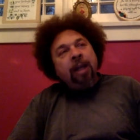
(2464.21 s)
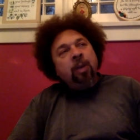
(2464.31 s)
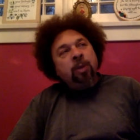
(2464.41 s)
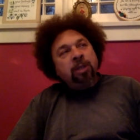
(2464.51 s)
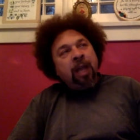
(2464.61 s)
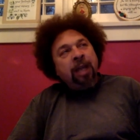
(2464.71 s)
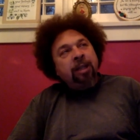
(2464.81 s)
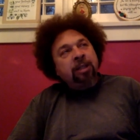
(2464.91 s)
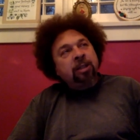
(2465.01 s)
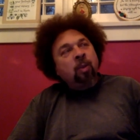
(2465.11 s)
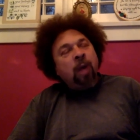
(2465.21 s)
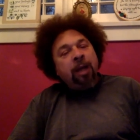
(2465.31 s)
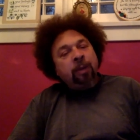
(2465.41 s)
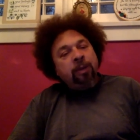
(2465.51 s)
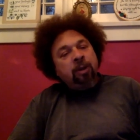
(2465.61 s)
he was like this and why
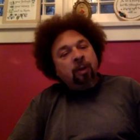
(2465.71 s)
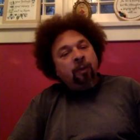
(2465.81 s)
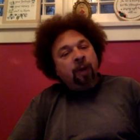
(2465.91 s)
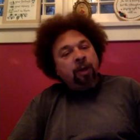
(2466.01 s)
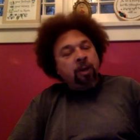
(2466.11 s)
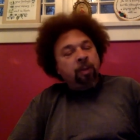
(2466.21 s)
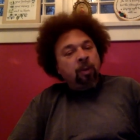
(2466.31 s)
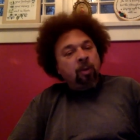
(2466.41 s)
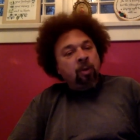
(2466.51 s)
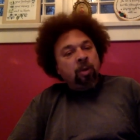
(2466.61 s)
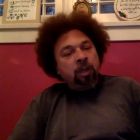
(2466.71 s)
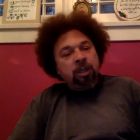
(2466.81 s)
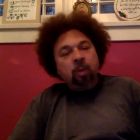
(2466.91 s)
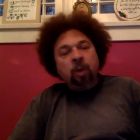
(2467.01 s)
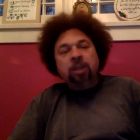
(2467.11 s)
he was so fucked up and cruel? Because
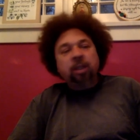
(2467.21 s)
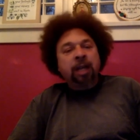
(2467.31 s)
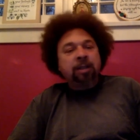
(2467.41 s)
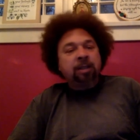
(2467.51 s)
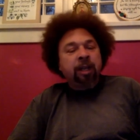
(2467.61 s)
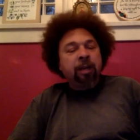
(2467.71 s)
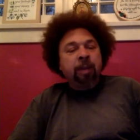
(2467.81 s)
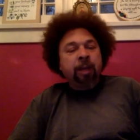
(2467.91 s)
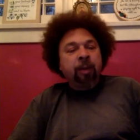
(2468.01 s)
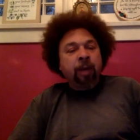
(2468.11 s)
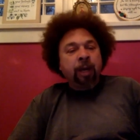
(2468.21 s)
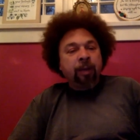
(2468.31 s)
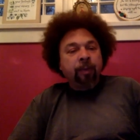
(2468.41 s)
he wasn't nice to anybody. Oh,